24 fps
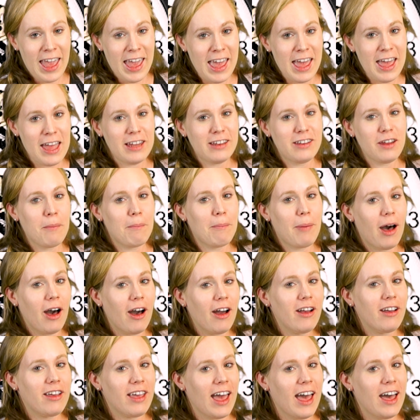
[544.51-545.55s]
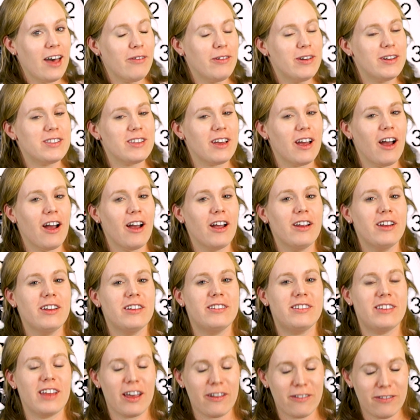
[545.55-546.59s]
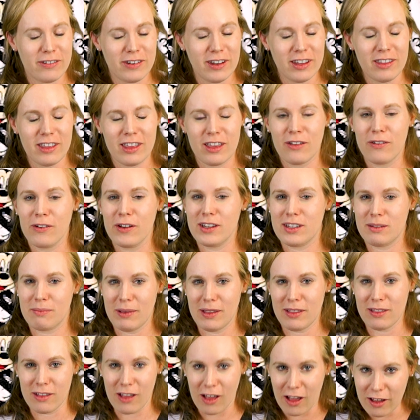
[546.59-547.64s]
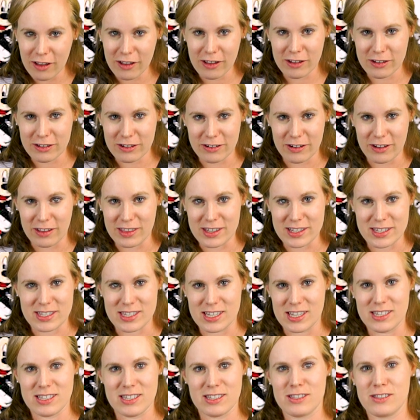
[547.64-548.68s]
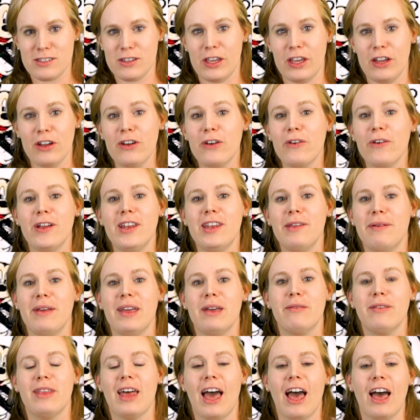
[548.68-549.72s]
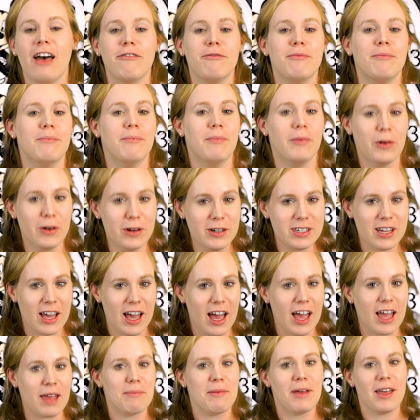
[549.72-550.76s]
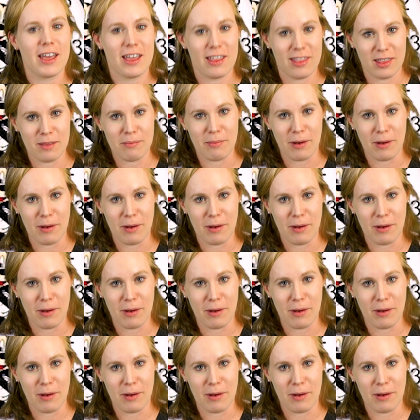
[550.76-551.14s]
And park hours are definitely going to be longer during this season, so you're going to be able to have more time in the